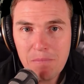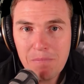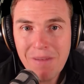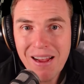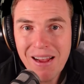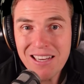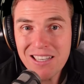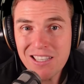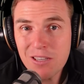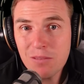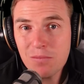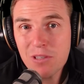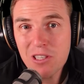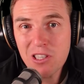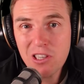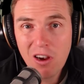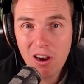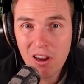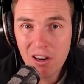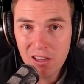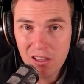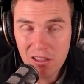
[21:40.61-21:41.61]
may
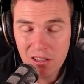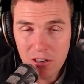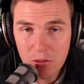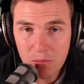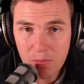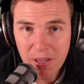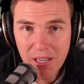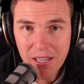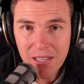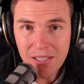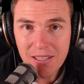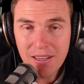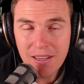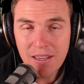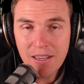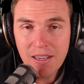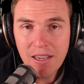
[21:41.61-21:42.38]
subside a little bit,